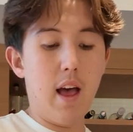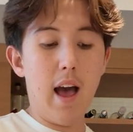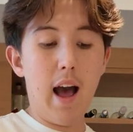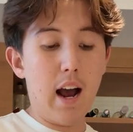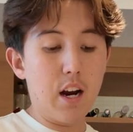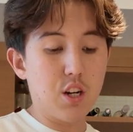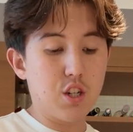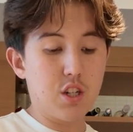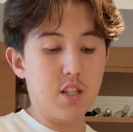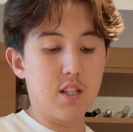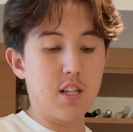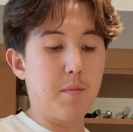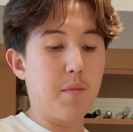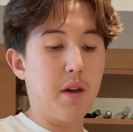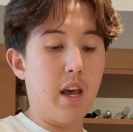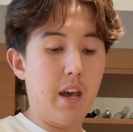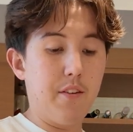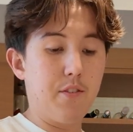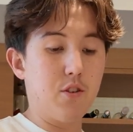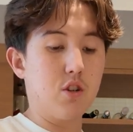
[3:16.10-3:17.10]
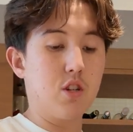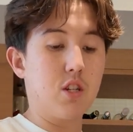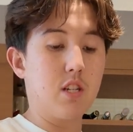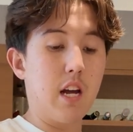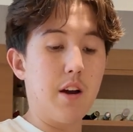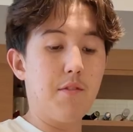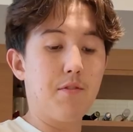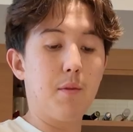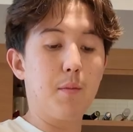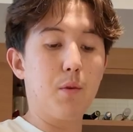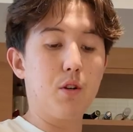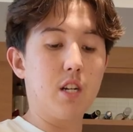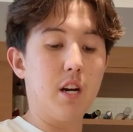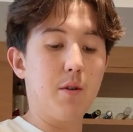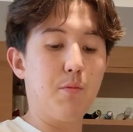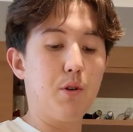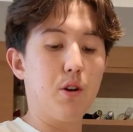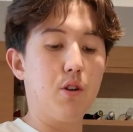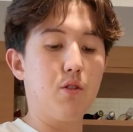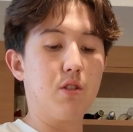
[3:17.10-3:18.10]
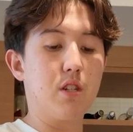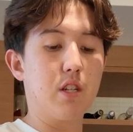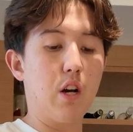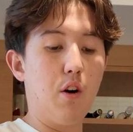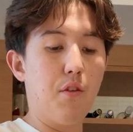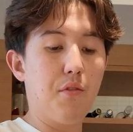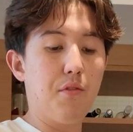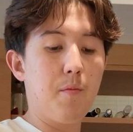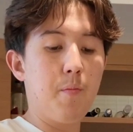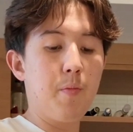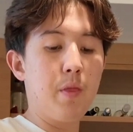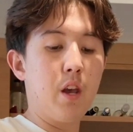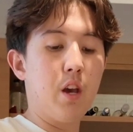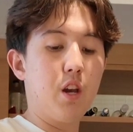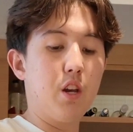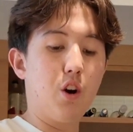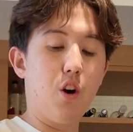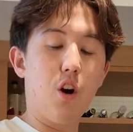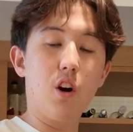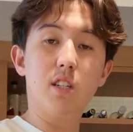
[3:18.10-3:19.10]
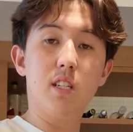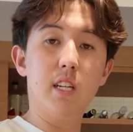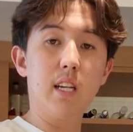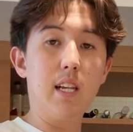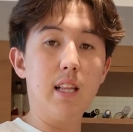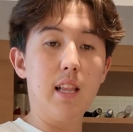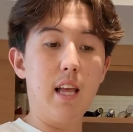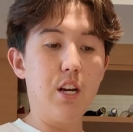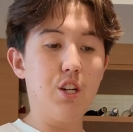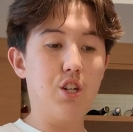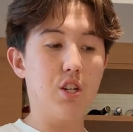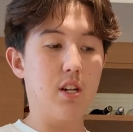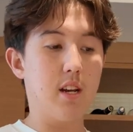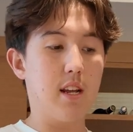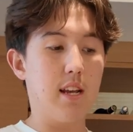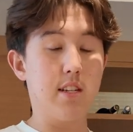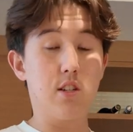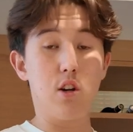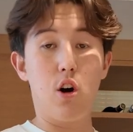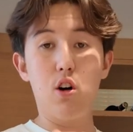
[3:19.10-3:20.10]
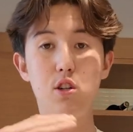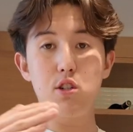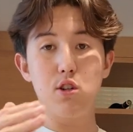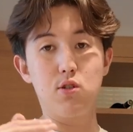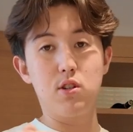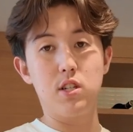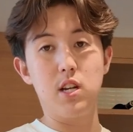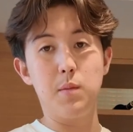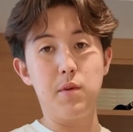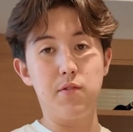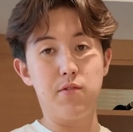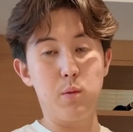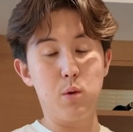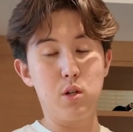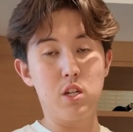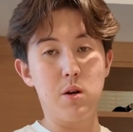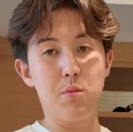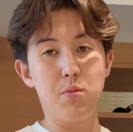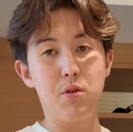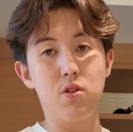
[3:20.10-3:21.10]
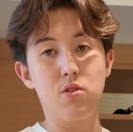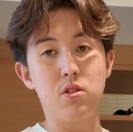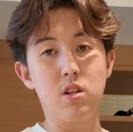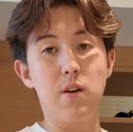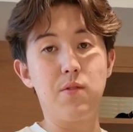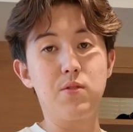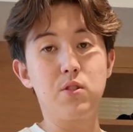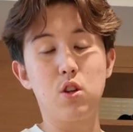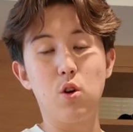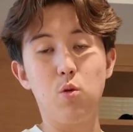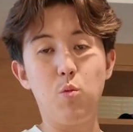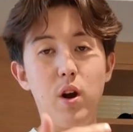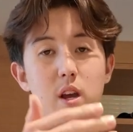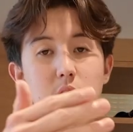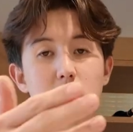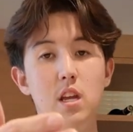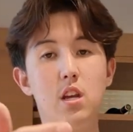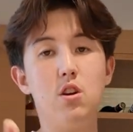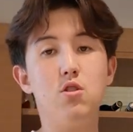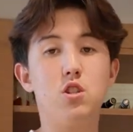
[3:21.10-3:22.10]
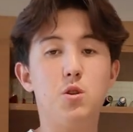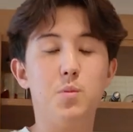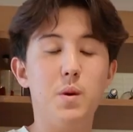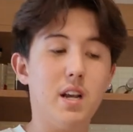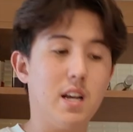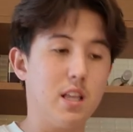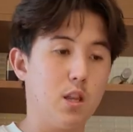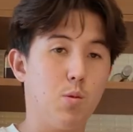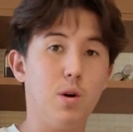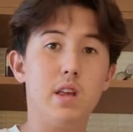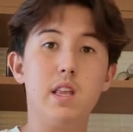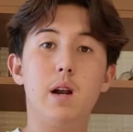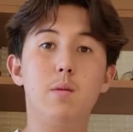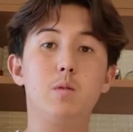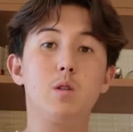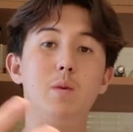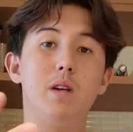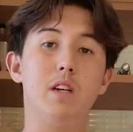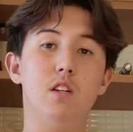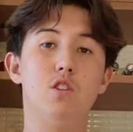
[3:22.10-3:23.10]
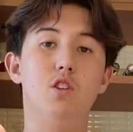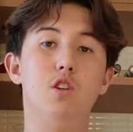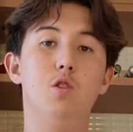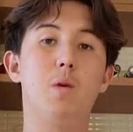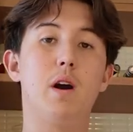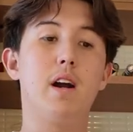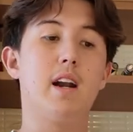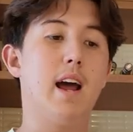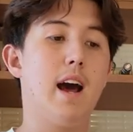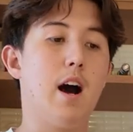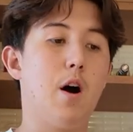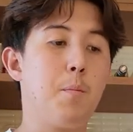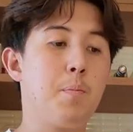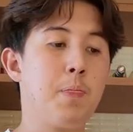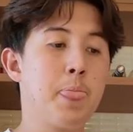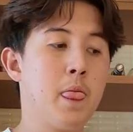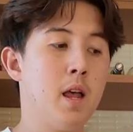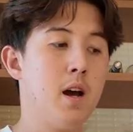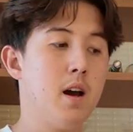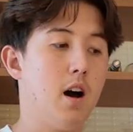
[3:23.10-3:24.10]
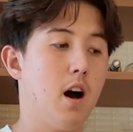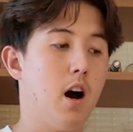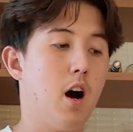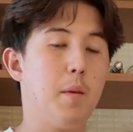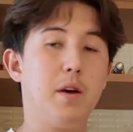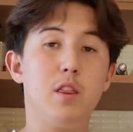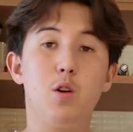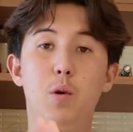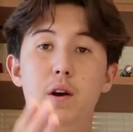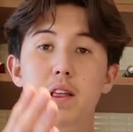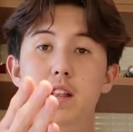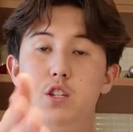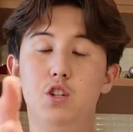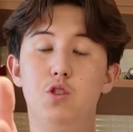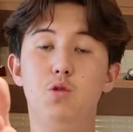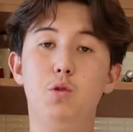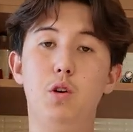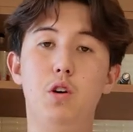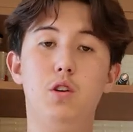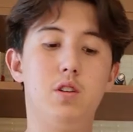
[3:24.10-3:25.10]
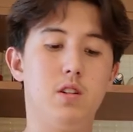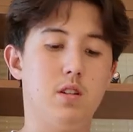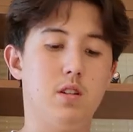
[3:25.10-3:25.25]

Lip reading: actions and behaviors stem from your 10.0 self, your articulation is also stemming from your 10.0 self. So the way that you speak and the way that I'm speaking to you right now, and the way that you're